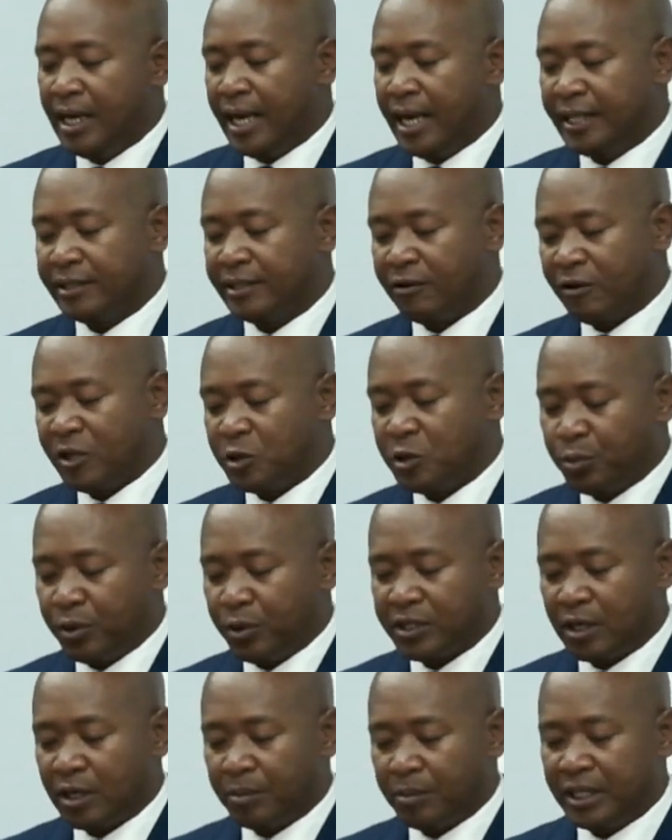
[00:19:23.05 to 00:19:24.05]
as the
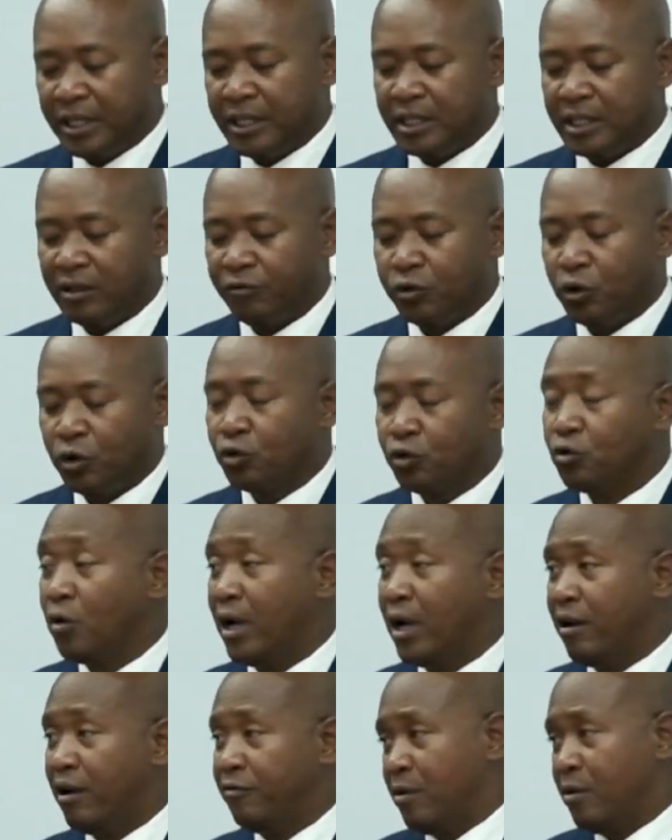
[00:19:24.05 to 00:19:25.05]
responsibility of those who
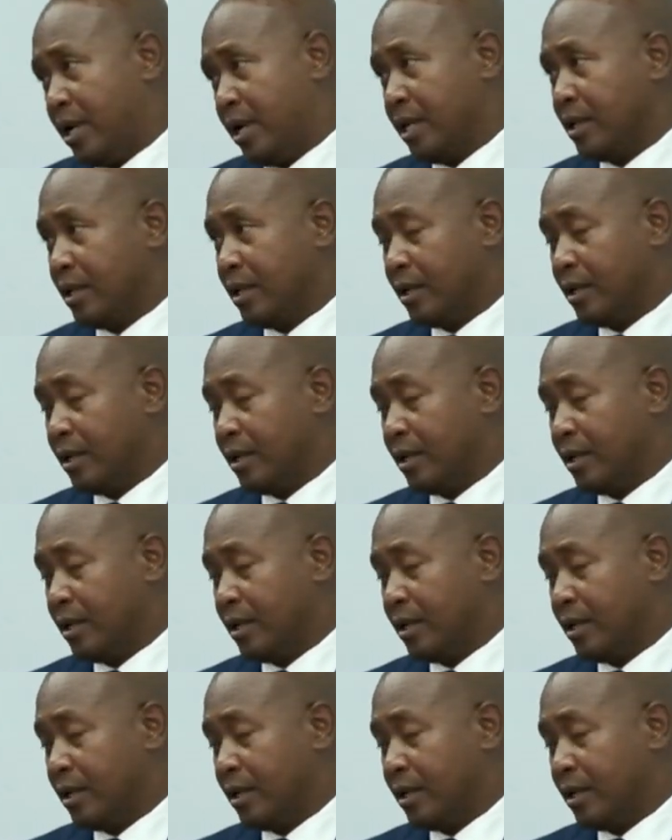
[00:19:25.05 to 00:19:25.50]
have the money,